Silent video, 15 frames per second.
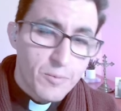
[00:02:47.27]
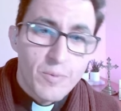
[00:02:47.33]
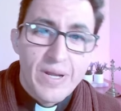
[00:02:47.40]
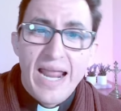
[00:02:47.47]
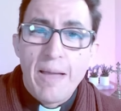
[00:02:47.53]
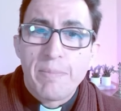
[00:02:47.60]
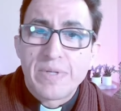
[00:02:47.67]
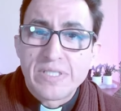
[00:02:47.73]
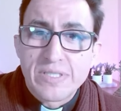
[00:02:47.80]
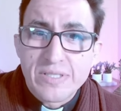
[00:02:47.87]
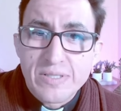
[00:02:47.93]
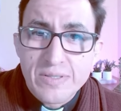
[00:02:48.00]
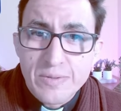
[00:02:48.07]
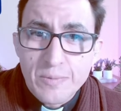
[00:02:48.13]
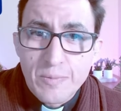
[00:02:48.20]
What
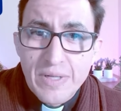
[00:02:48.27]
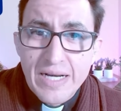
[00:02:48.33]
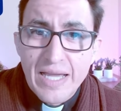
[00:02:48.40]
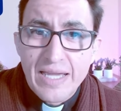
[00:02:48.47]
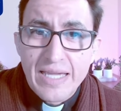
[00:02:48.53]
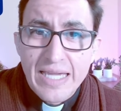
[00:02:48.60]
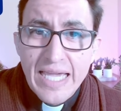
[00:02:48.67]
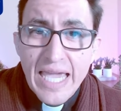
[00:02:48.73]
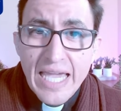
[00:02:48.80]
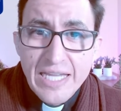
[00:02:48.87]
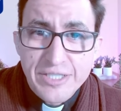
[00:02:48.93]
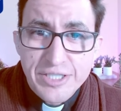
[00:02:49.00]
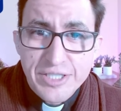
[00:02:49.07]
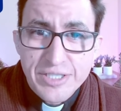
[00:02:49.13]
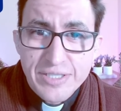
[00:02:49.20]
happens when I
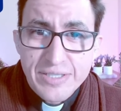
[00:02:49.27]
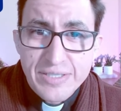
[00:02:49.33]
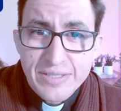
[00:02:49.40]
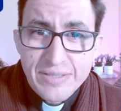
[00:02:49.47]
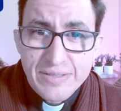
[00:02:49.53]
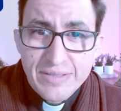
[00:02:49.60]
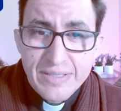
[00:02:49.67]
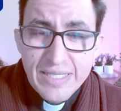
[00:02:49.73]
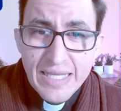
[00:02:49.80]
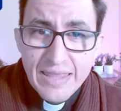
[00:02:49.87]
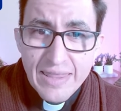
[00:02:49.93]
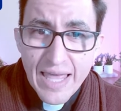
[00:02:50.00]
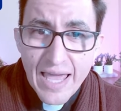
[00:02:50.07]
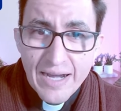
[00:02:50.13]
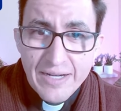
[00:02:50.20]
engage
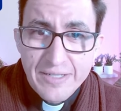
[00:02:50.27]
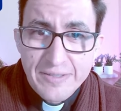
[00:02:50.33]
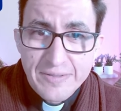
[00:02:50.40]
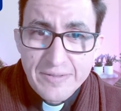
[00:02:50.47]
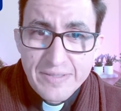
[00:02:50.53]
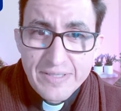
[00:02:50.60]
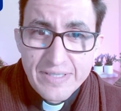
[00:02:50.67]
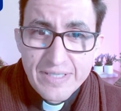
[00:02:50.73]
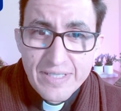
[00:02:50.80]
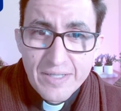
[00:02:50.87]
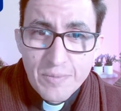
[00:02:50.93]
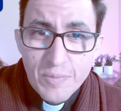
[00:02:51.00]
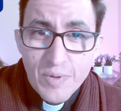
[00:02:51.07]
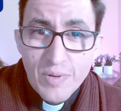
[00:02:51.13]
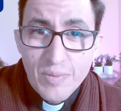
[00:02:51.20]
in that?
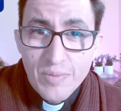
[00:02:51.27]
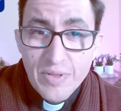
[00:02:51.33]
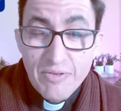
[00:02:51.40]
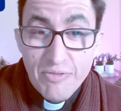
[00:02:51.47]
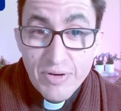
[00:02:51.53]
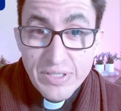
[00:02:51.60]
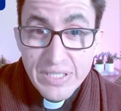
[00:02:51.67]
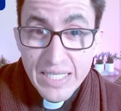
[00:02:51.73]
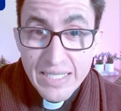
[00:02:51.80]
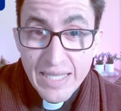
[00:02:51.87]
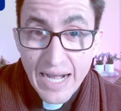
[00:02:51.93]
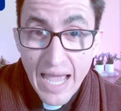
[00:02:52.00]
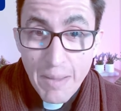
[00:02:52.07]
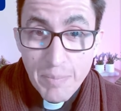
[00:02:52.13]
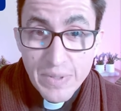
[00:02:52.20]
Well, the first thing
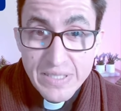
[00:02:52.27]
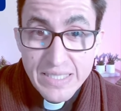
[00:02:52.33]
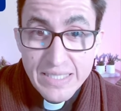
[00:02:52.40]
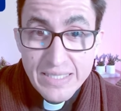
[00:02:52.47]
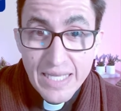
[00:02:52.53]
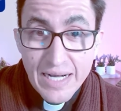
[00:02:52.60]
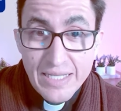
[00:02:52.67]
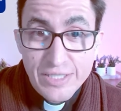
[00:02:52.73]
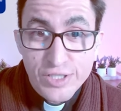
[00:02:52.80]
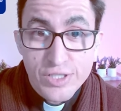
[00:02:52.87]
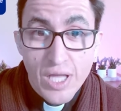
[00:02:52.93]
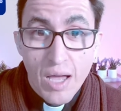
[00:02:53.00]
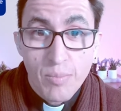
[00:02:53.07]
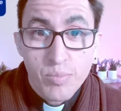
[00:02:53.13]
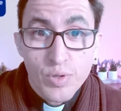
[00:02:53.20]
that happens is that I
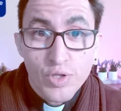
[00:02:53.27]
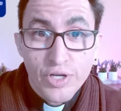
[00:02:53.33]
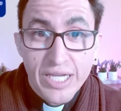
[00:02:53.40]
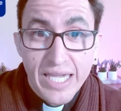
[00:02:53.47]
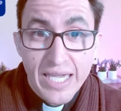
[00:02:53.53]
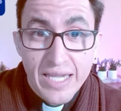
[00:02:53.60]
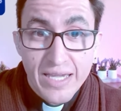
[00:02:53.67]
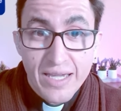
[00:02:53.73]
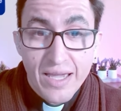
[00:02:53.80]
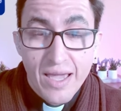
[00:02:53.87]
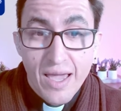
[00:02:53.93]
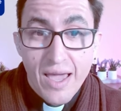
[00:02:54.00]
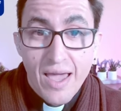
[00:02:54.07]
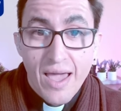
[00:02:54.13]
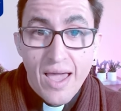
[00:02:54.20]
stop looking
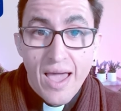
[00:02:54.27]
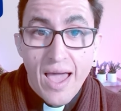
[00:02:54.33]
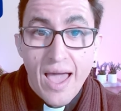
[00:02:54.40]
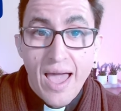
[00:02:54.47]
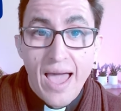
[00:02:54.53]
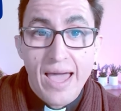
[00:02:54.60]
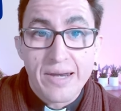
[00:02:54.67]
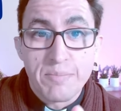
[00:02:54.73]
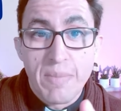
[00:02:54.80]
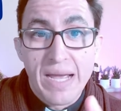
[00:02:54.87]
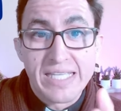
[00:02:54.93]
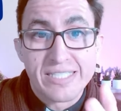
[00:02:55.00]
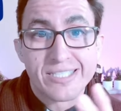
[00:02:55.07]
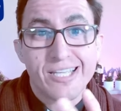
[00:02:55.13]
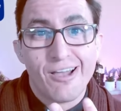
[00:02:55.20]
at
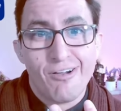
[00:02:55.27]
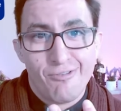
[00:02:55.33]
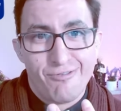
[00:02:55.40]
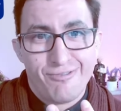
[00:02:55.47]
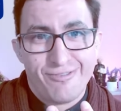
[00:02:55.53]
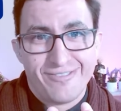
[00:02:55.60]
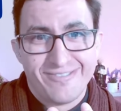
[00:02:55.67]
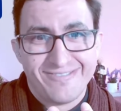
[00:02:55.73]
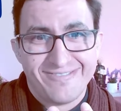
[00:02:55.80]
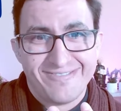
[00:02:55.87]
myself.